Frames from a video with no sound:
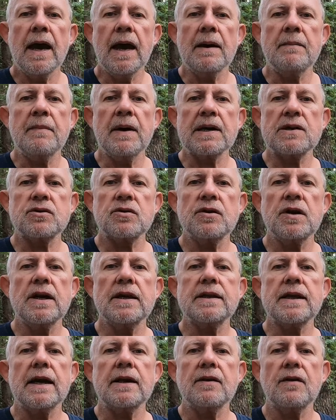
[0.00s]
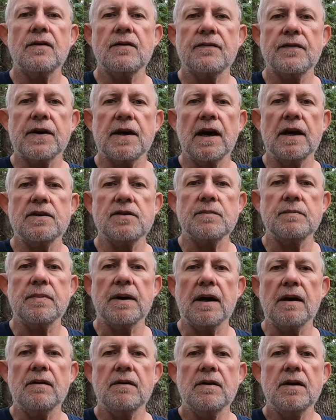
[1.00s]
And make sure you hit that notification
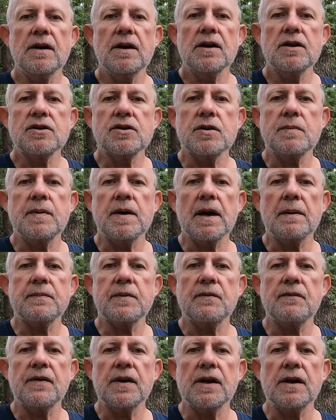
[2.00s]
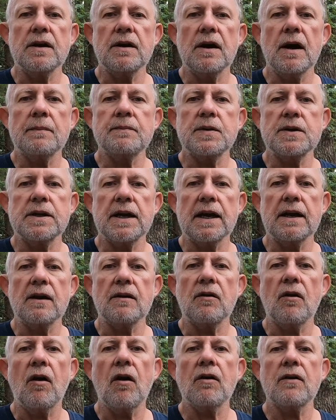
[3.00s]
bell so you'll be up to date
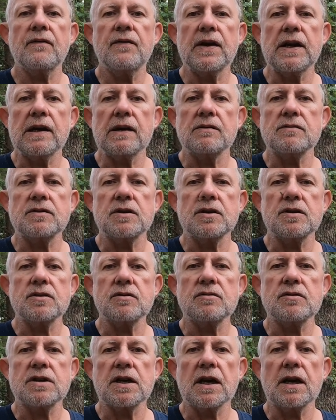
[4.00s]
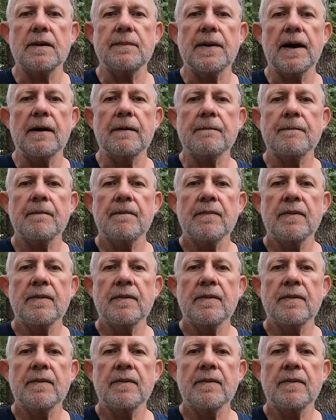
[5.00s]
on all the videos as soon as they come out.